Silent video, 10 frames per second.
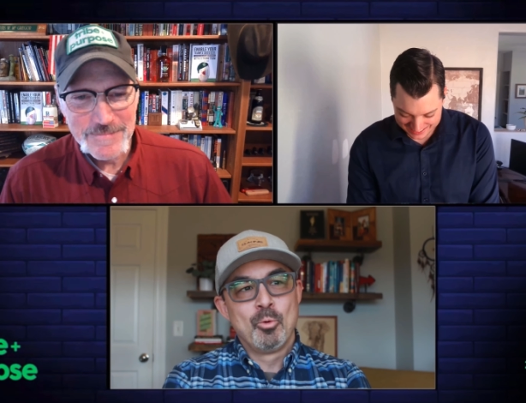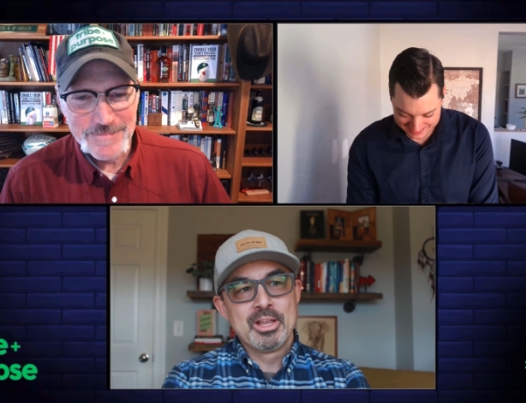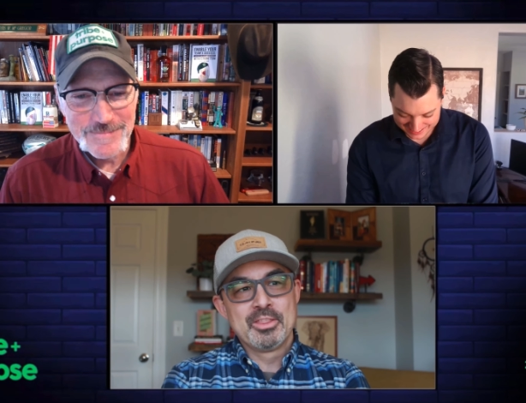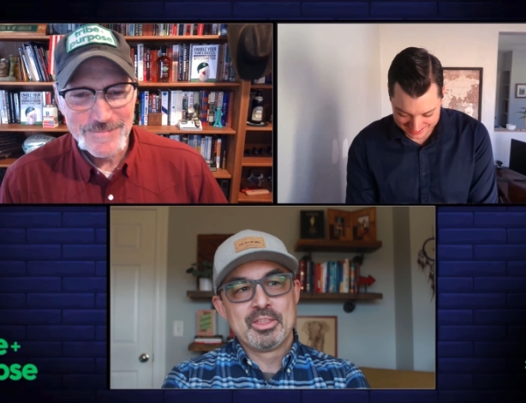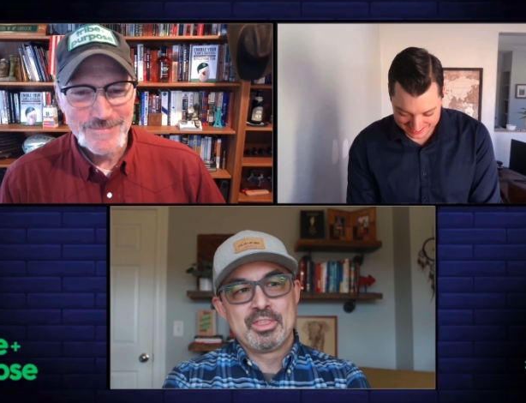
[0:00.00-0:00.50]
Speaker 1: of the
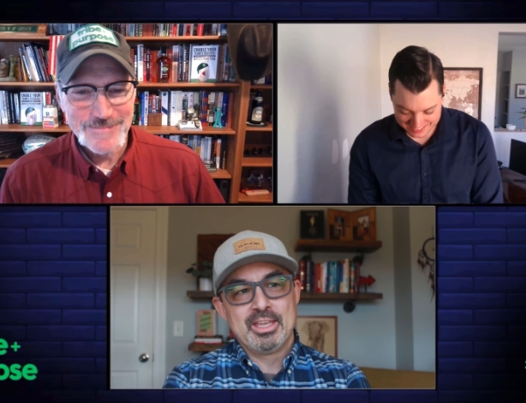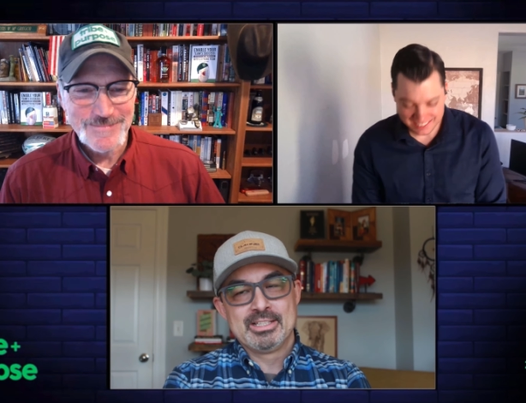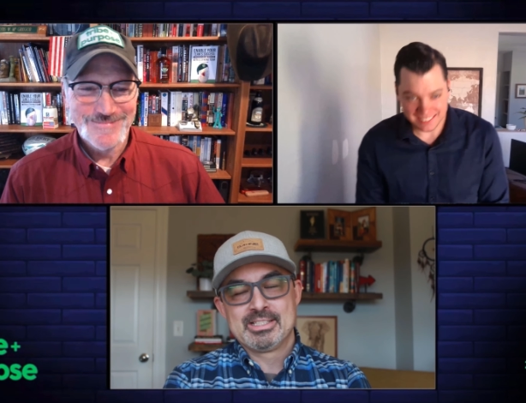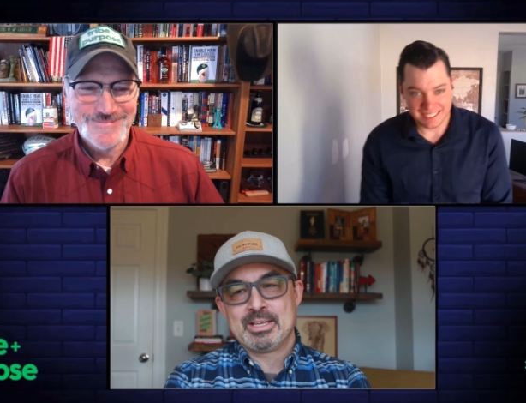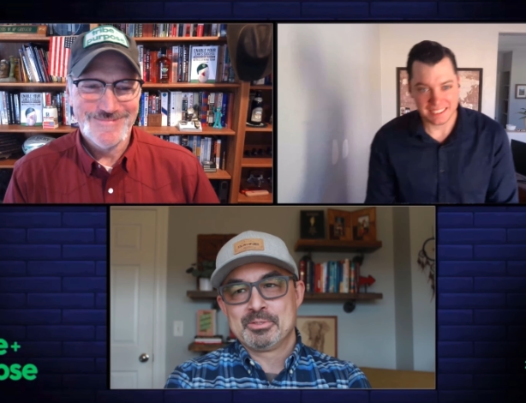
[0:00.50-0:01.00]
things
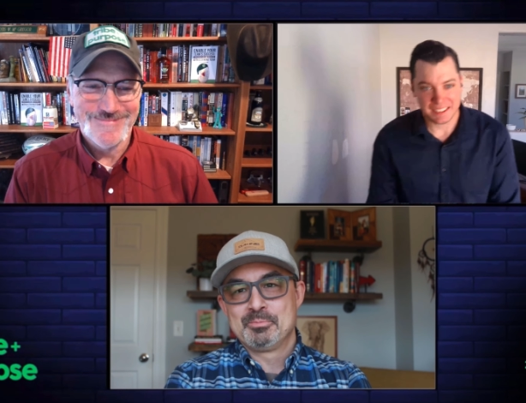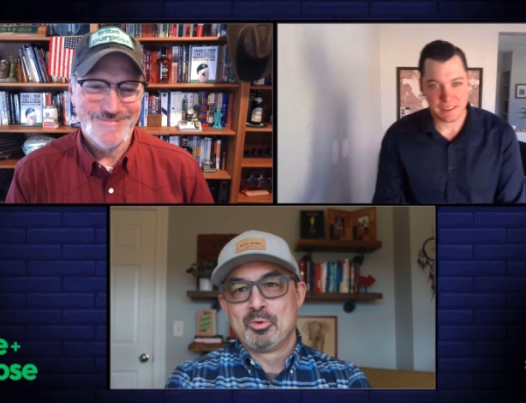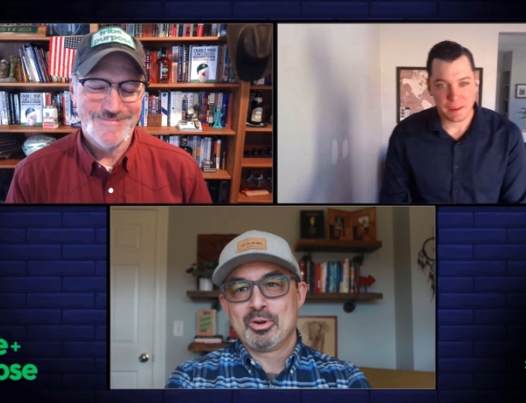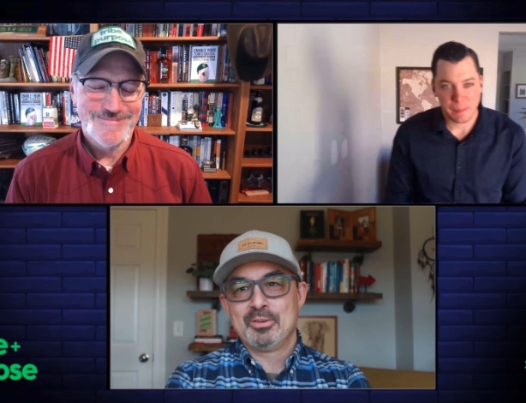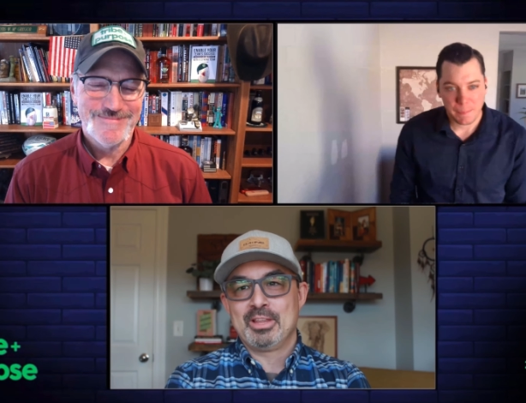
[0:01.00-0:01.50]
that was more
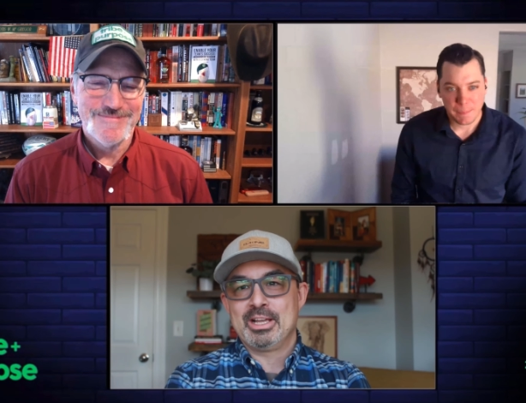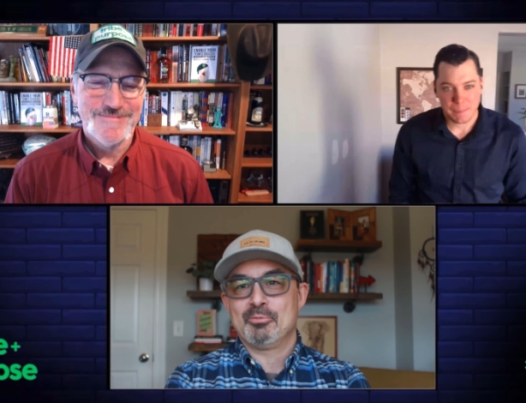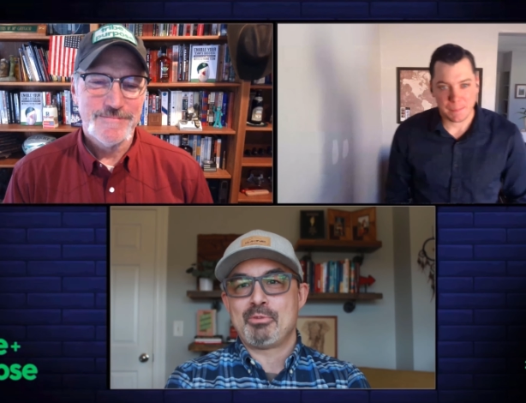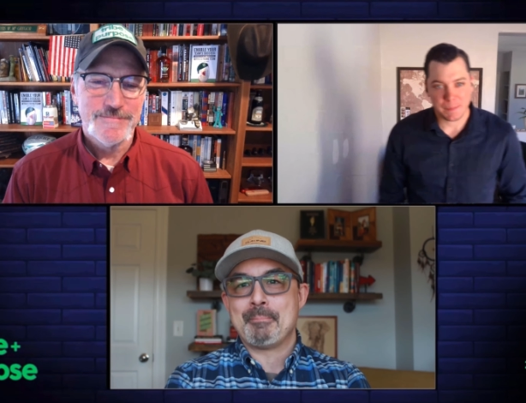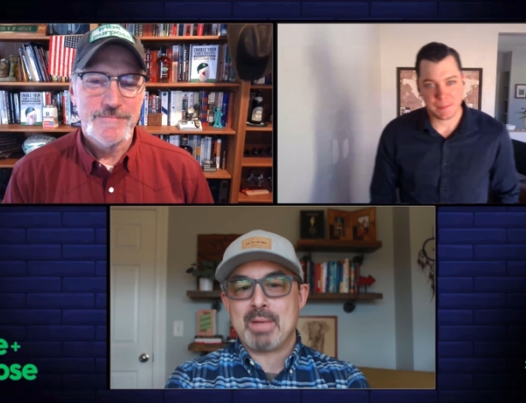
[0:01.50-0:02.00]
of like a
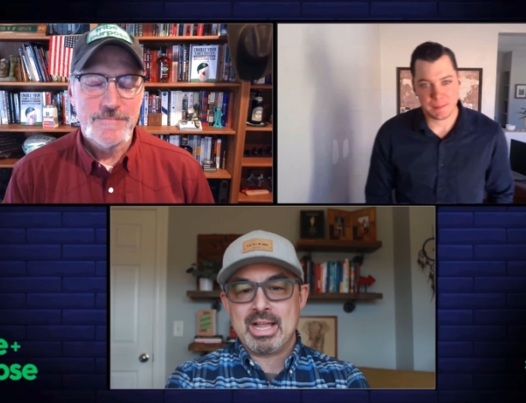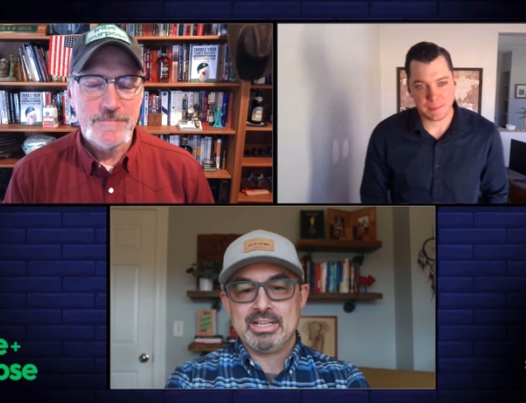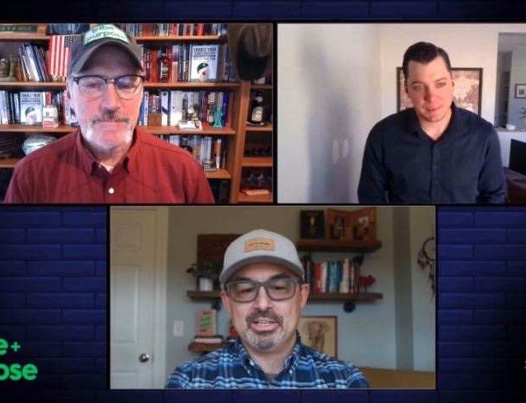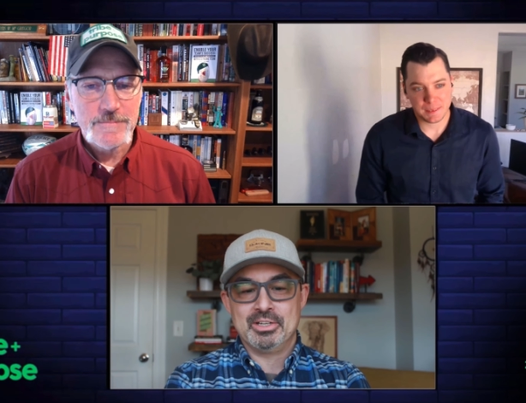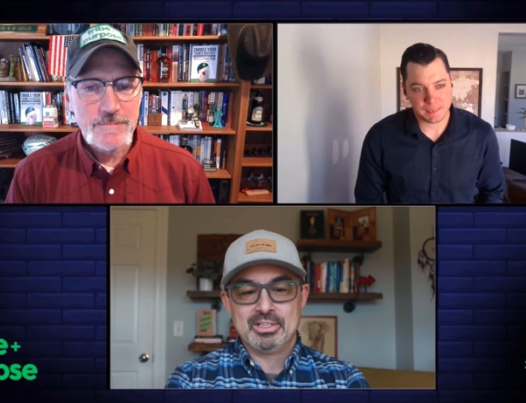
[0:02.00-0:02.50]

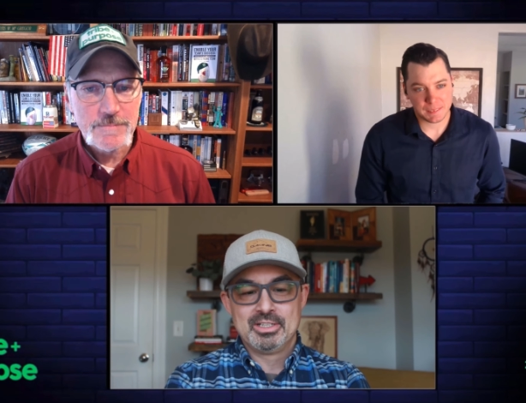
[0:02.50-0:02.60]
reminder